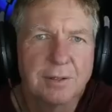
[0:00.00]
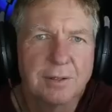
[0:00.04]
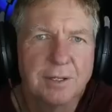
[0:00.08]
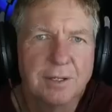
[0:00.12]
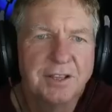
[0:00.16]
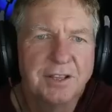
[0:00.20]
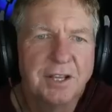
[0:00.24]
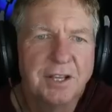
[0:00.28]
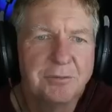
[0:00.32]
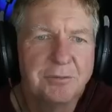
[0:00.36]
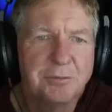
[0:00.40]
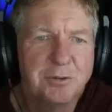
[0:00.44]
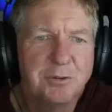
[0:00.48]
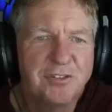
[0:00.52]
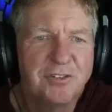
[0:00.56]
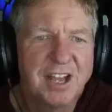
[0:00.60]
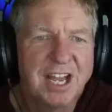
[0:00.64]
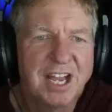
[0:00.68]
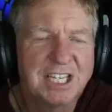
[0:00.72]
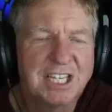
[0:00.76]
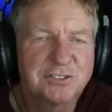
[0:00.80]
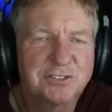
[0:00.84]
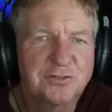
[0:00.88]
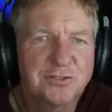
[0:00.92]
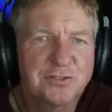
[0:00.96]
And then we
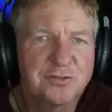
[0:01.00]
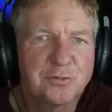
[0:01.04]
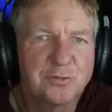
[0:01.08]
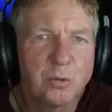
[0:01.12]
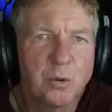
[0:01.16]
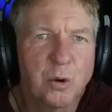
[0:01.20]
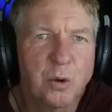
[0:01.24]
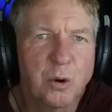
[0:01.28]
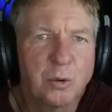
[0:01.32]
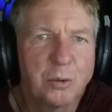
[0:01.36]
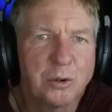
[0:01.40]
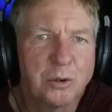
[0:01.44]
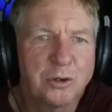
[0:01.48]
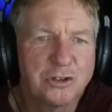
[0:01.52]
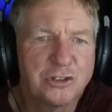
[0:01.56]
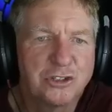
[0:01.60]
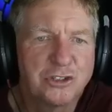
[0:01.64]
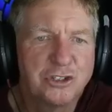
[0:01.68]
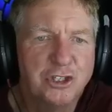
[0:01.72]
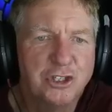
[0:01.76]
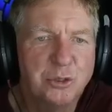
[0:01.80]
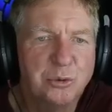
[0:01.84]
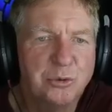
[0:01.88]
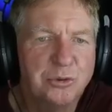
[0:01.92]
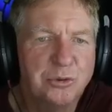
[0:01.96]
fast forward
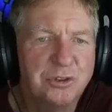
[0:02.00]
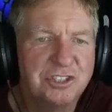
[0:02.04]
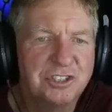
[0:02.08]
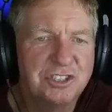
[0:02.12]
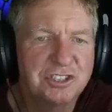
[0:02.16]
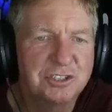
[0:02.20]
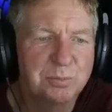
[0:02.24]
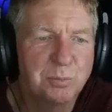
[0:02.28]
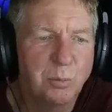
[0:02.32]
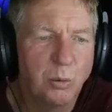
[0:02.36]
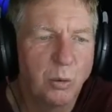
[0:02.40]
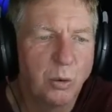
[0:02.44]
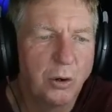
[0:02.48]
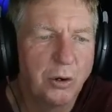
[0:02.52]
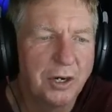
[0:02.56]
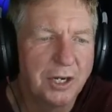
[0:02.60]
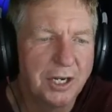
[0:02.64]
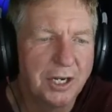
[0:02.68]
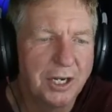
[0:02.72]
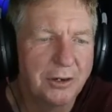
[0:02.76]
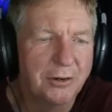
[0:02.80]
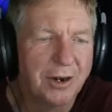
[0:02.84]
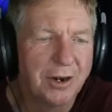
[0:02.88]
to this morning,